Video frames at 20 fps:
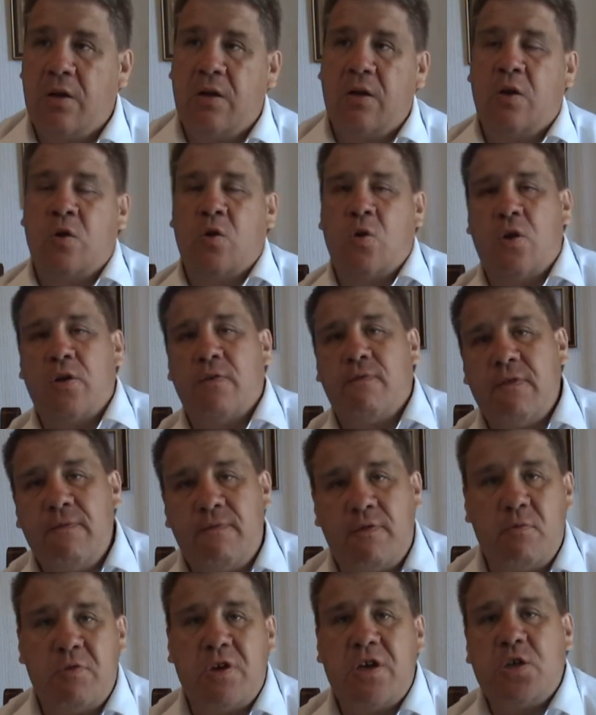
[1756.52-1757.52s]
a lot of
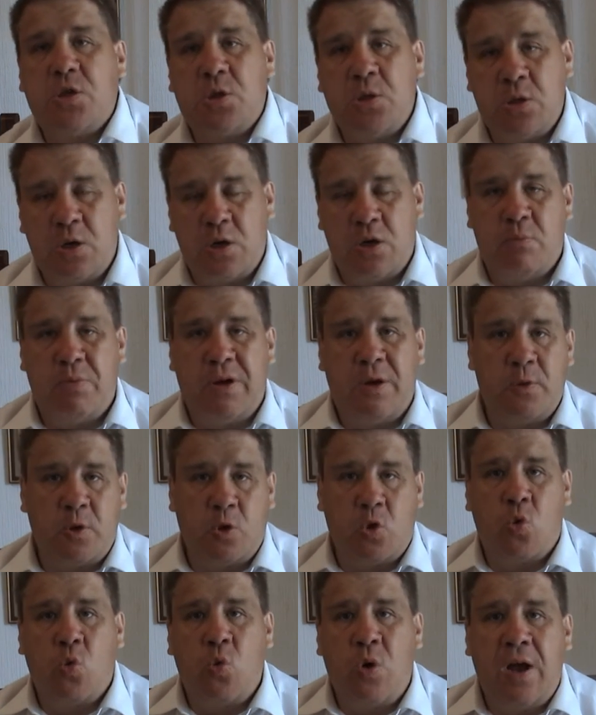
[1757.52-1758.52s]
information there about the
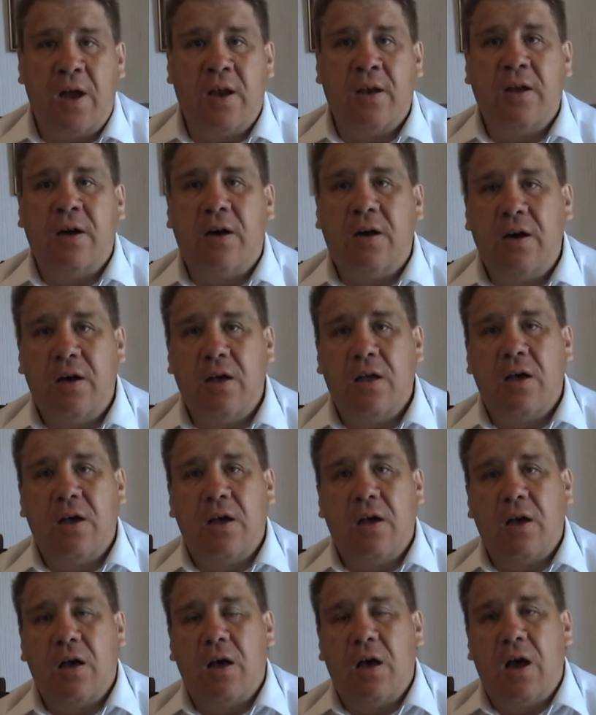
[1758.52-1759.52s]
Quran
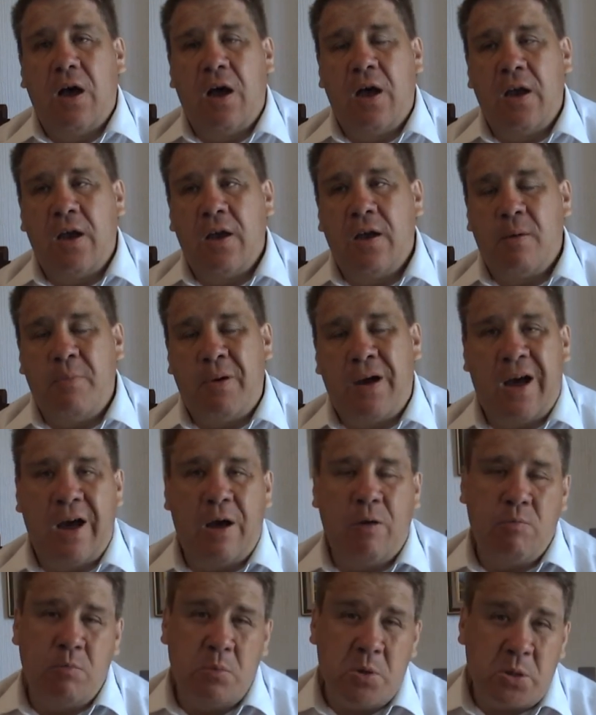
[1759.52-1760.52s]
and about
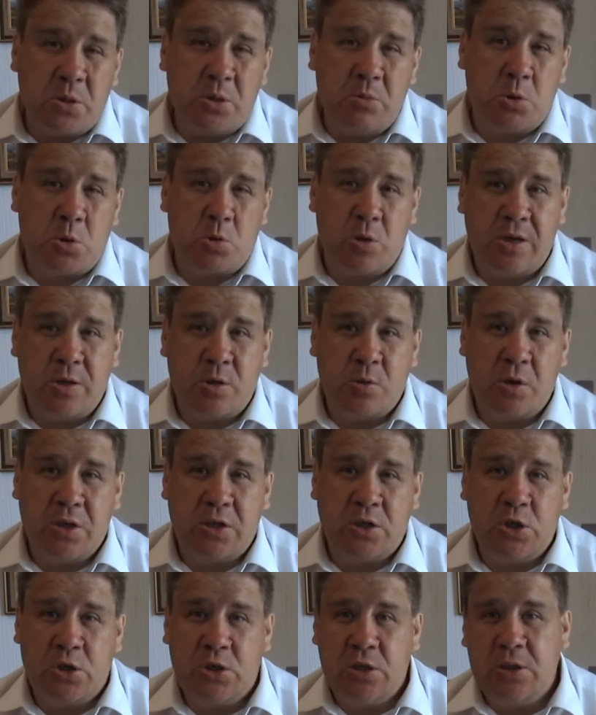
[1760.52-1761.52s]
how Muslims try to
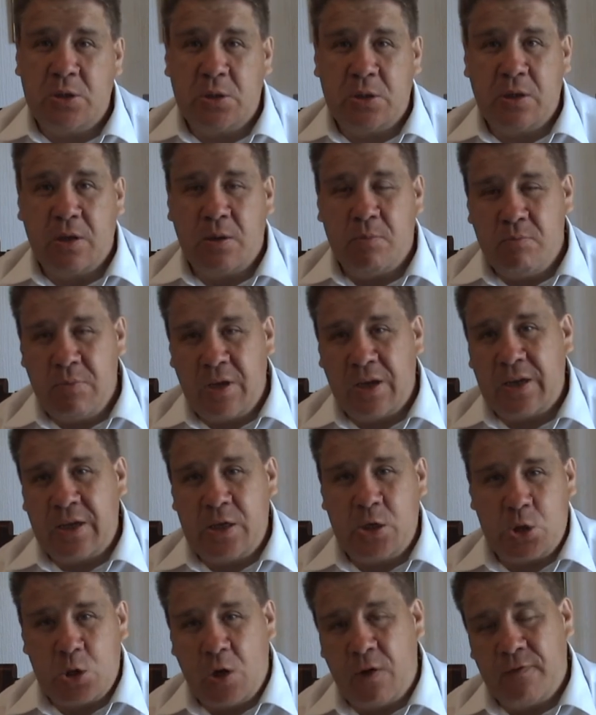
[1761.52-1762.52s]
exegete and make
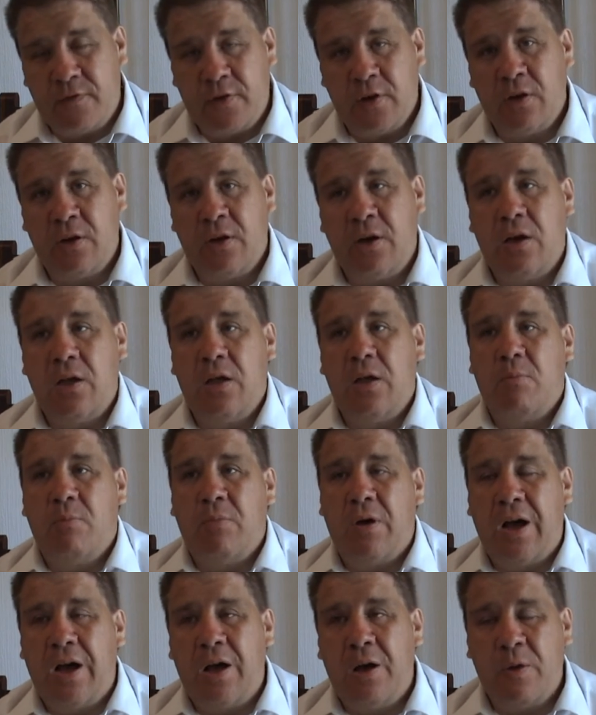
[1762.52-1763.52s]
it softer,
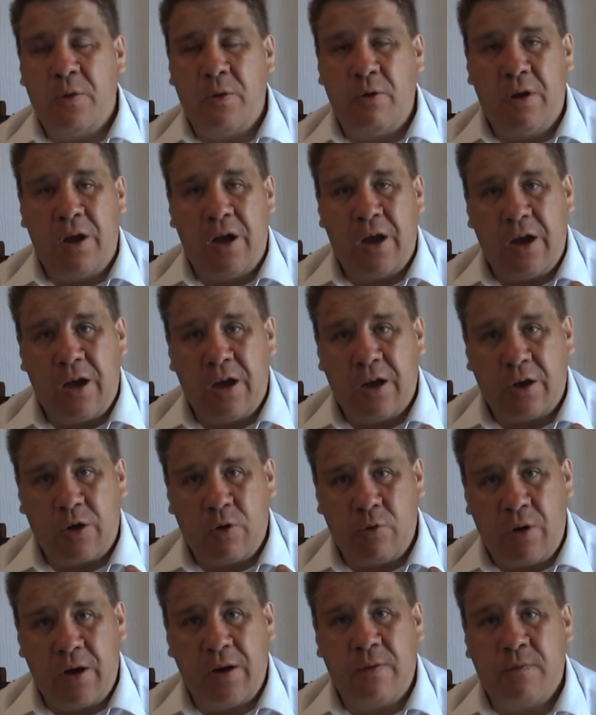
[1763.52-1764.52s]
but how there are
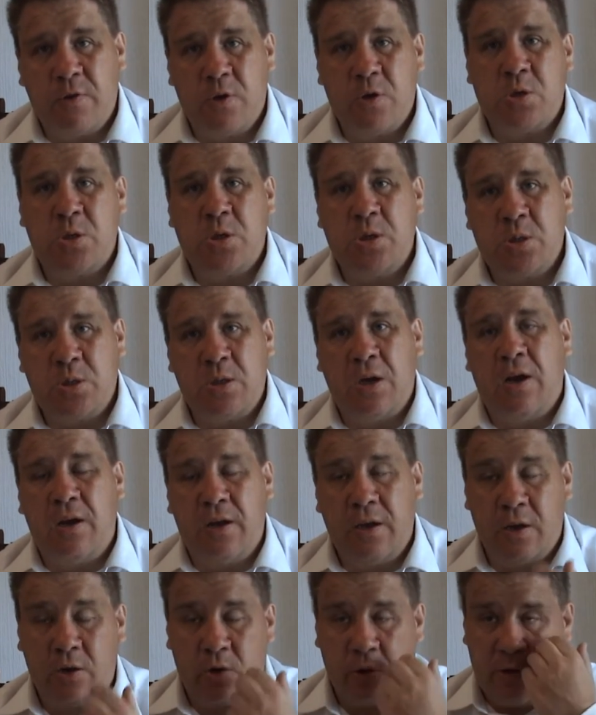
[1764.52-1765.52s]
Quranic verses
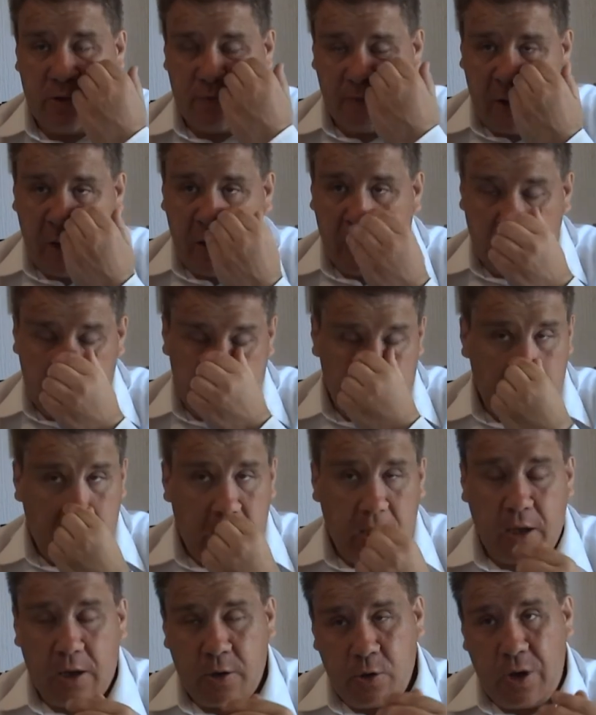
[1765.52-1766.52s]
that encourage violence.
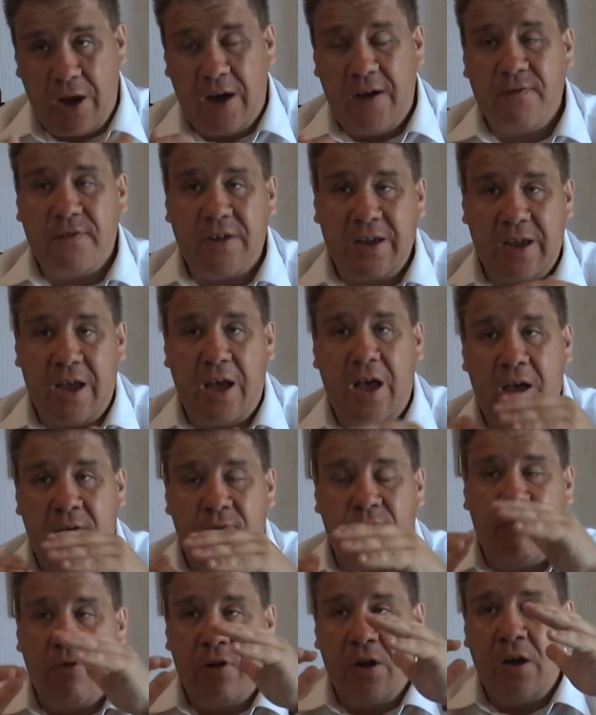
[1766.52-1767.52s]
And you have to get
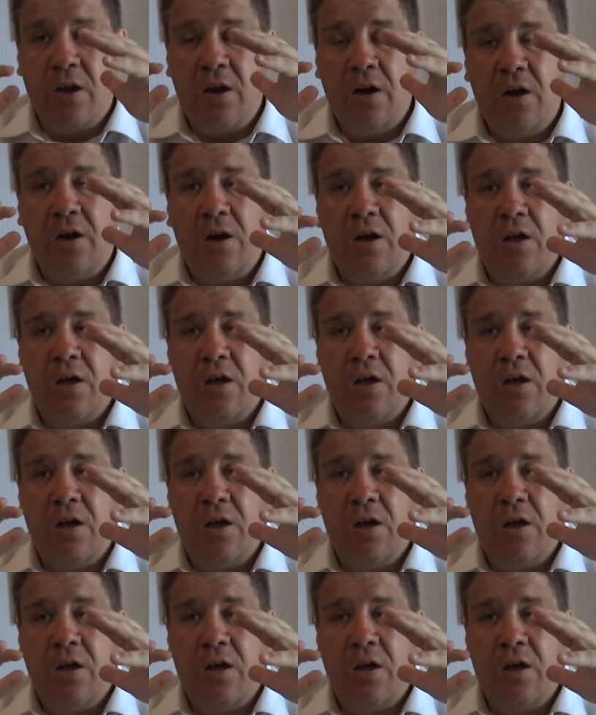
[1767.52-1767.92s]
every